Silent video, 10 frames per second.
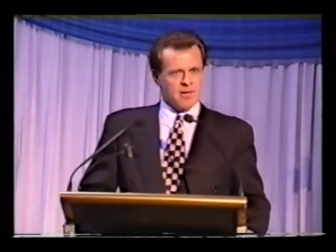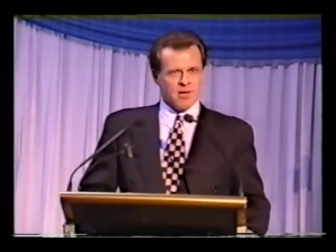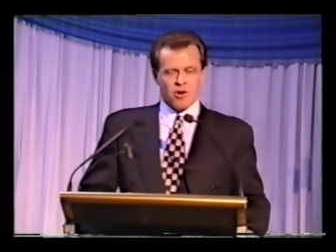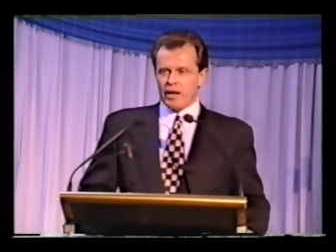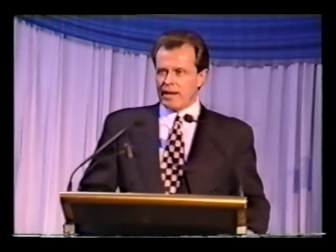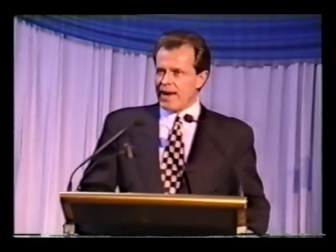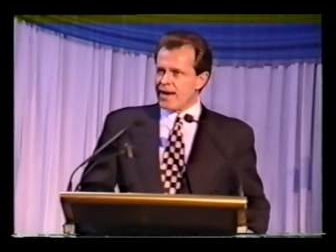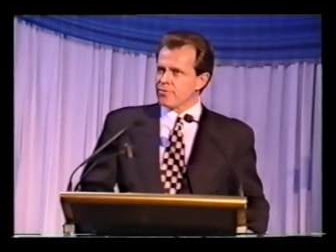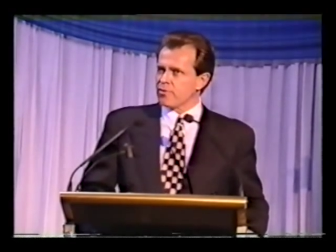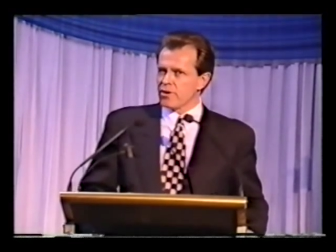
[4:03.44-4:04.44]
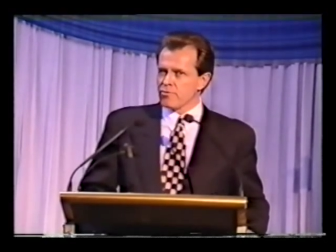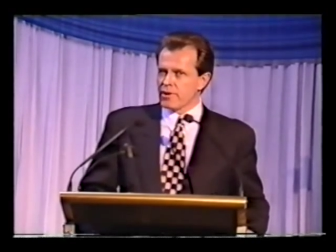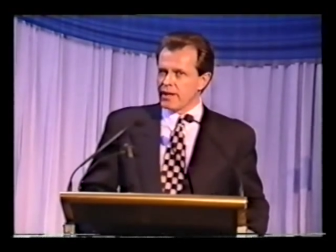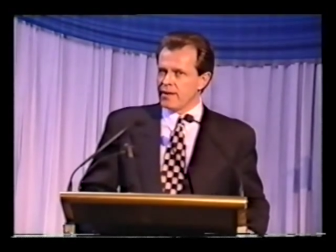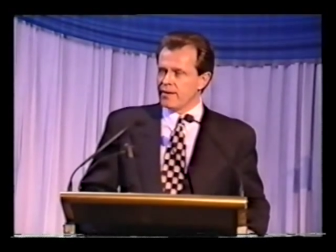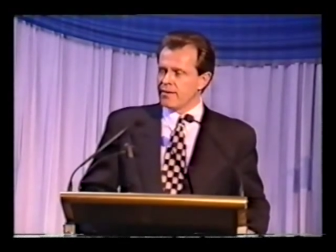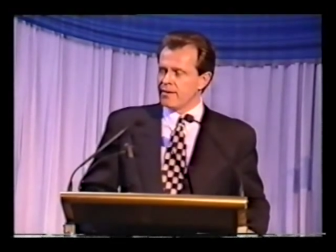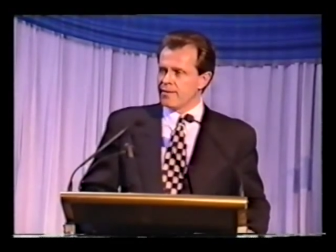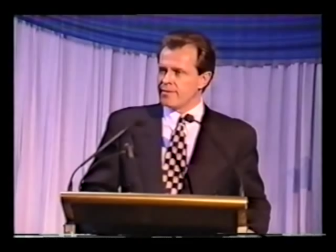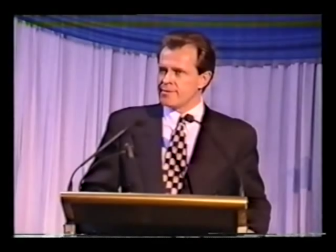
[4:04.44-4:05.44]
And I laugh when I read
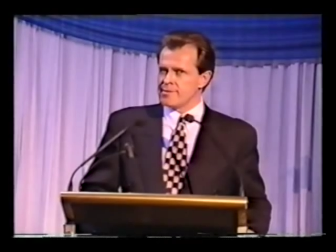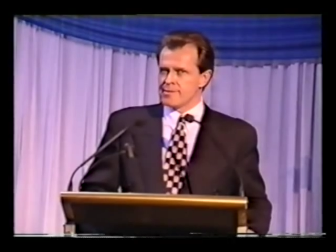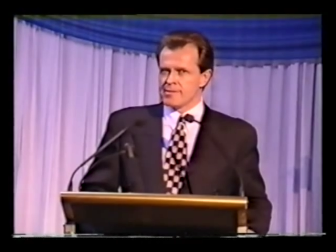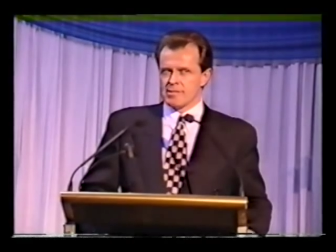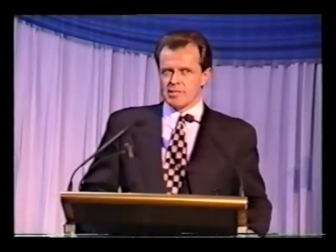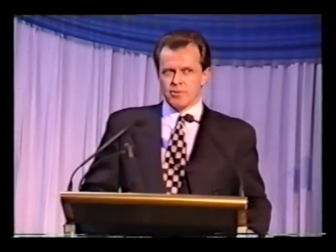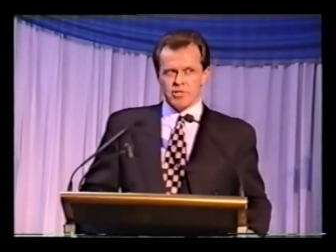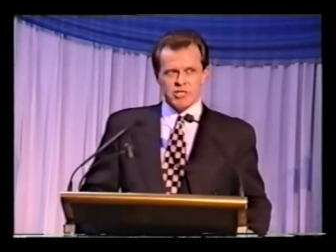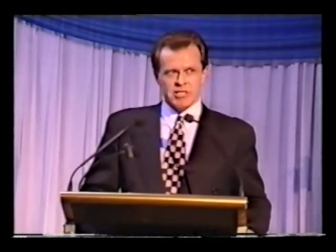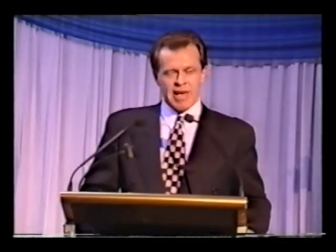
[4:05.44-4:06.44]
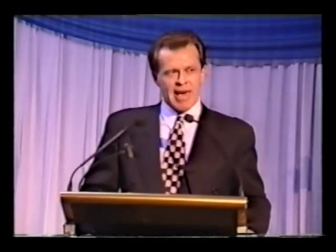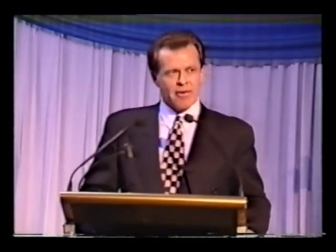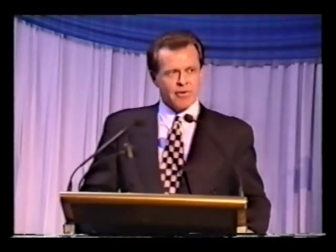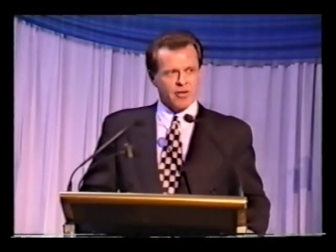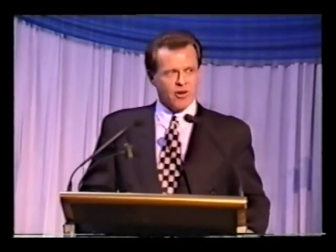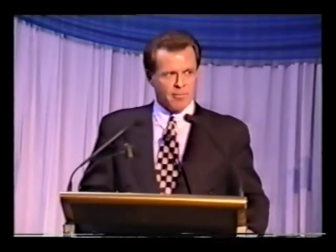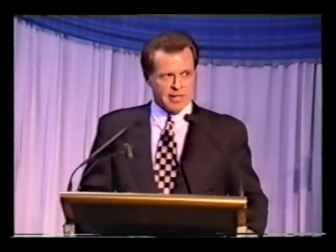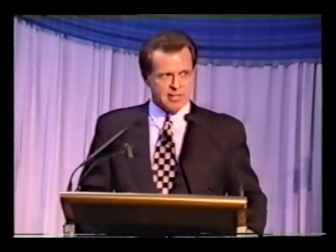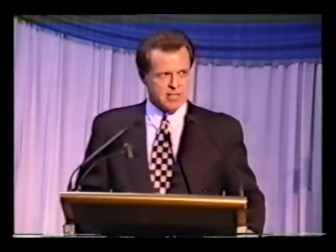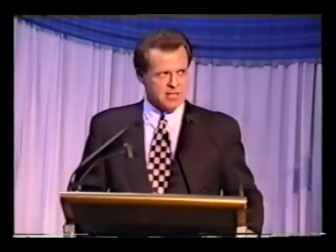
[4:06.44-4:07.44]
some of the staggering
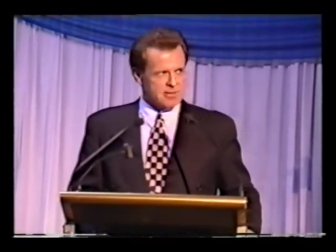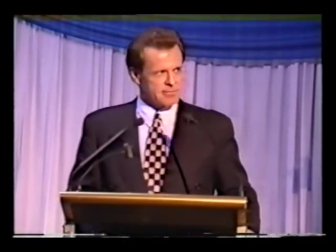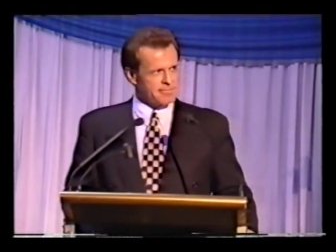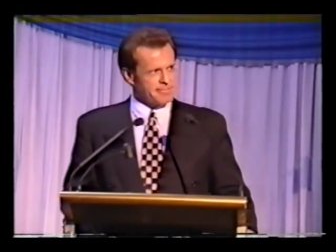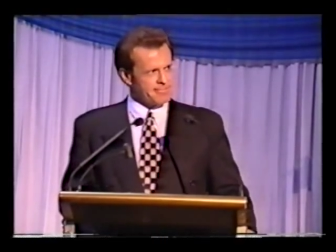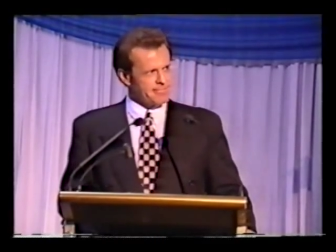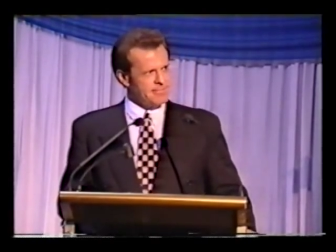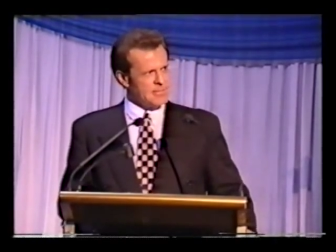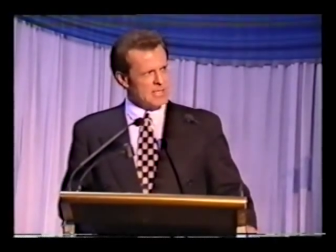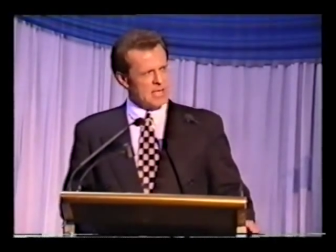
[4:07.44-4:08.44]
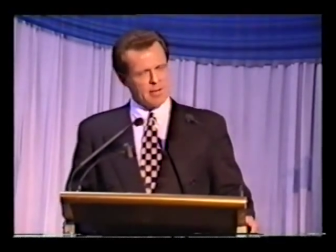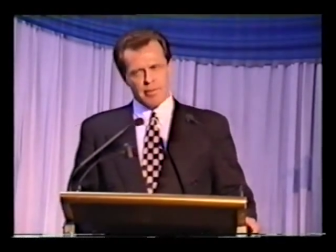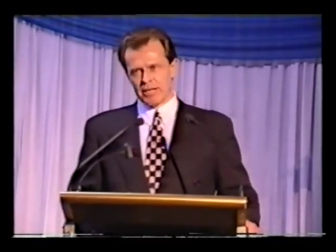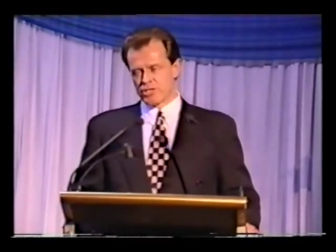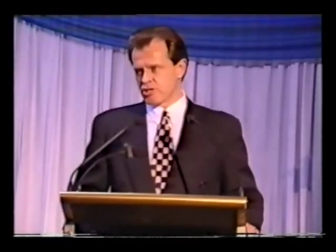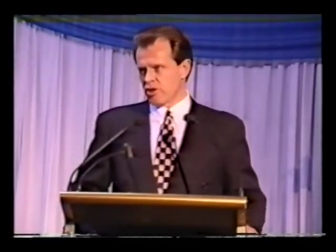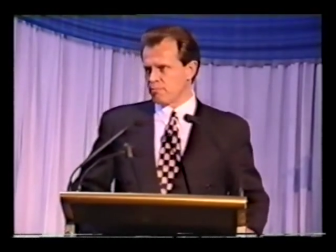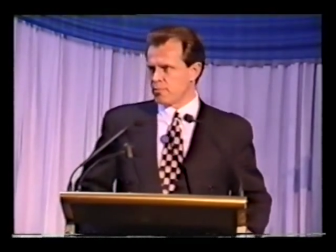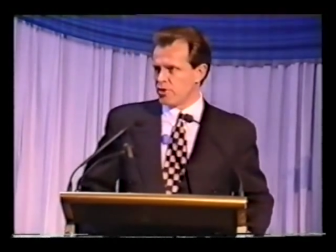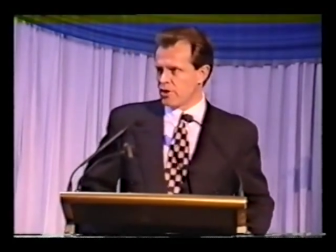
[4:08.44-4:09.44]
comments about
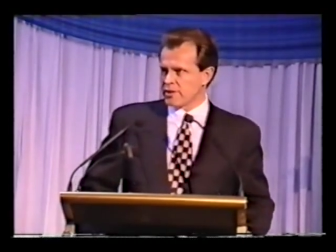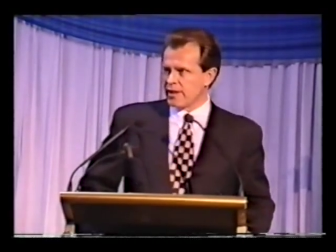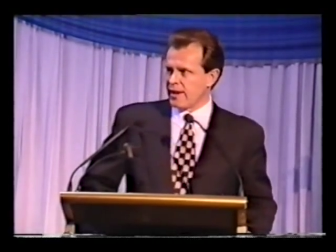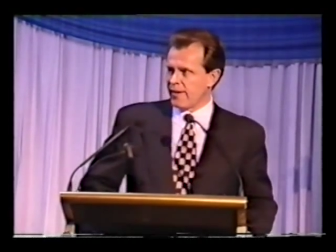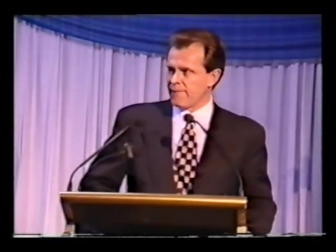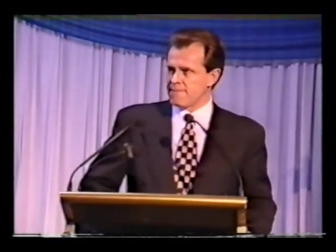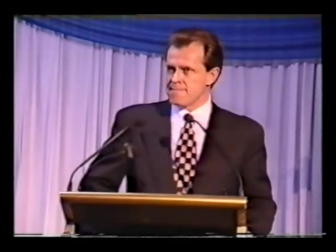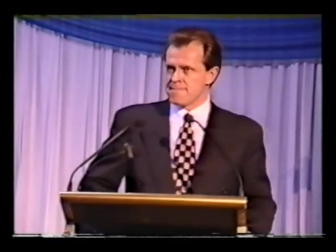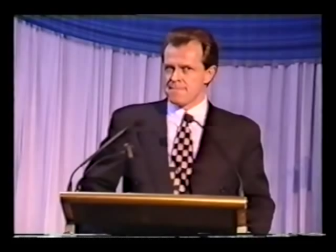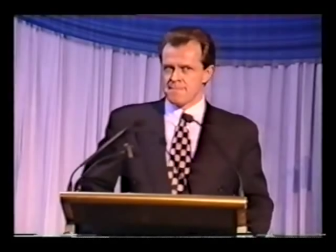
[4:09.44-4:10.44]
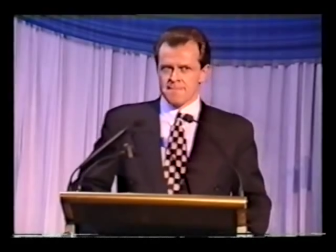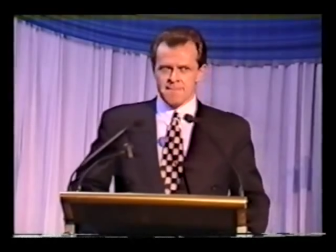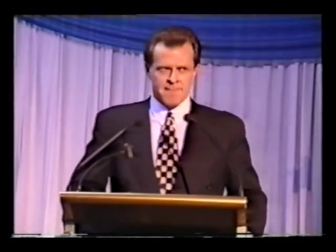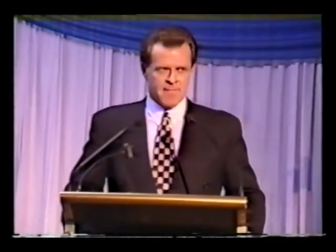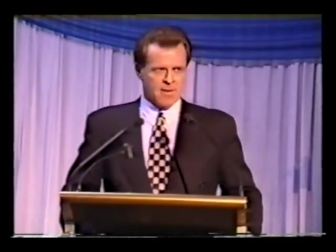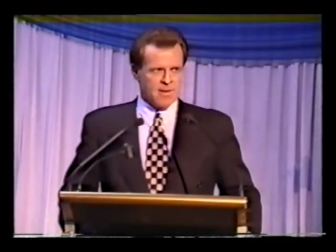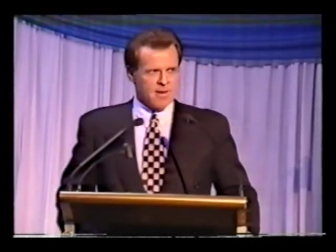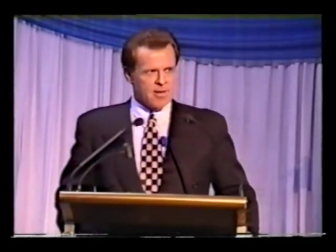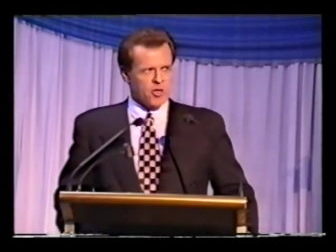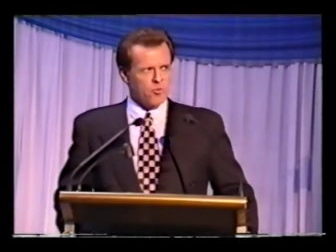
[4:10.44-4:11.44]
Stop Murdoch Now.
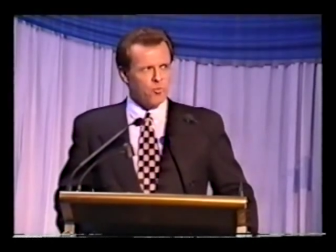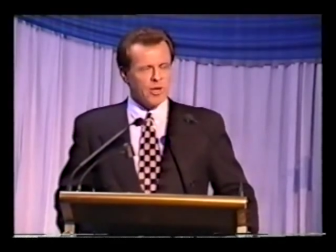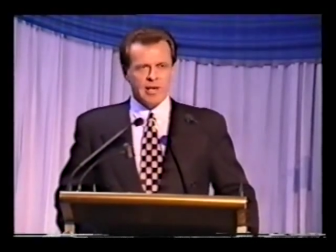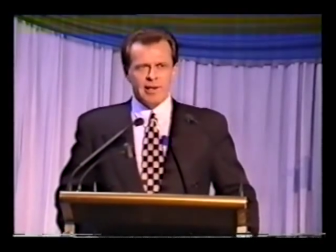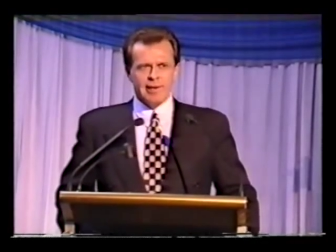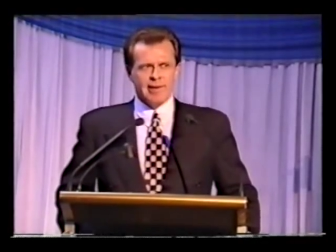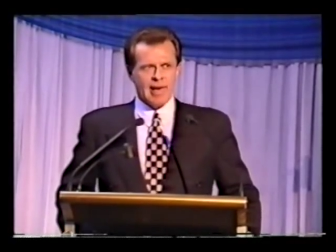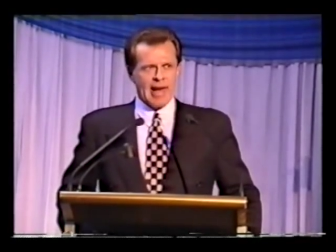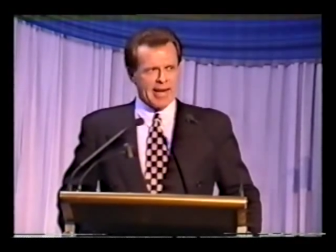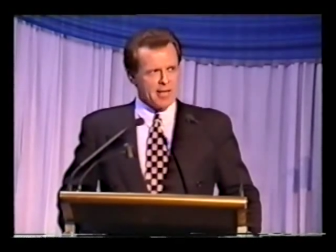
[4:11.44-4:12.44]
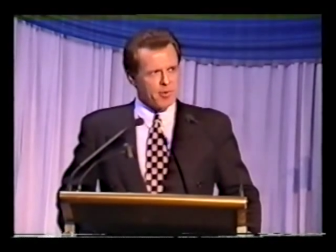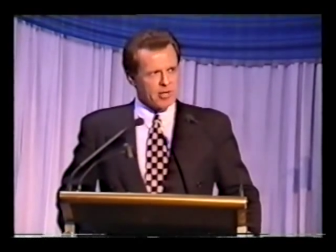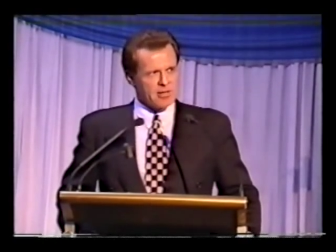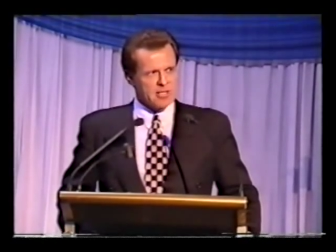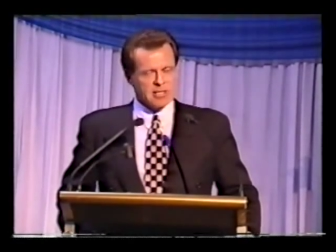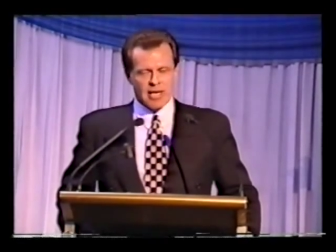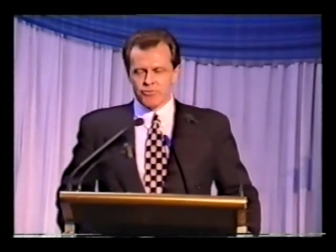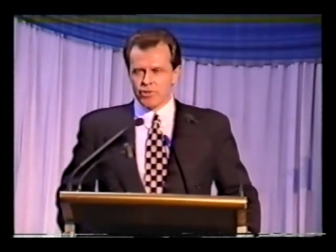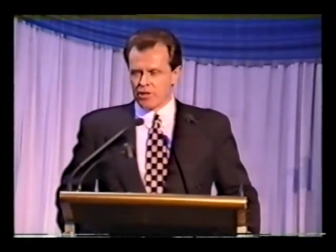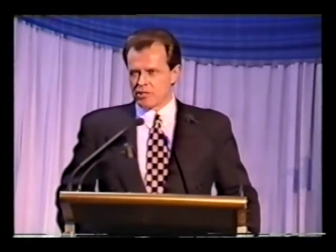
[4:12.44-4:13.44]
Can we, anybody in this
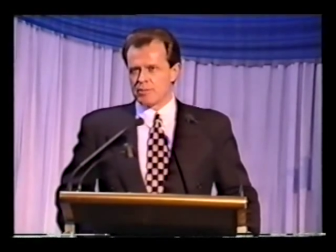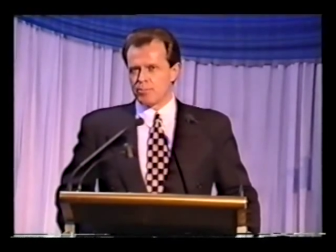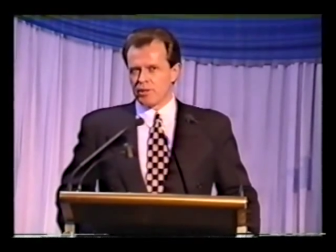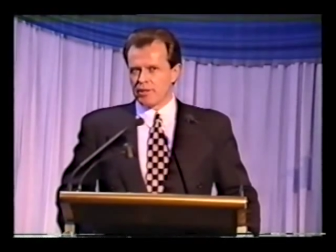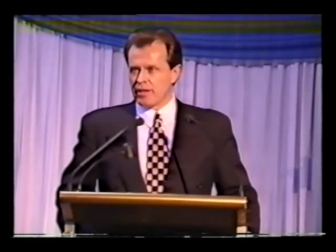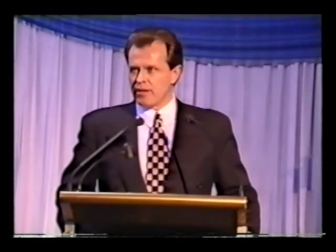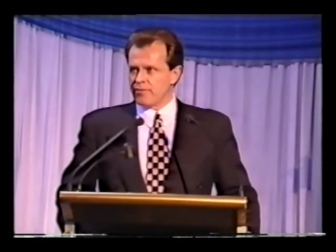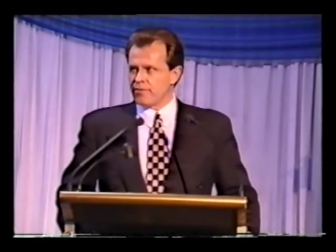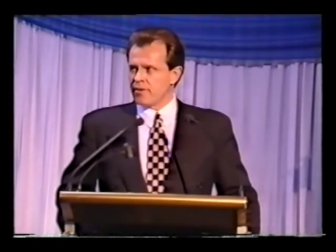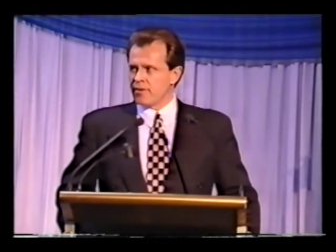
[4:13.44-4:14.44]
country, honestly believe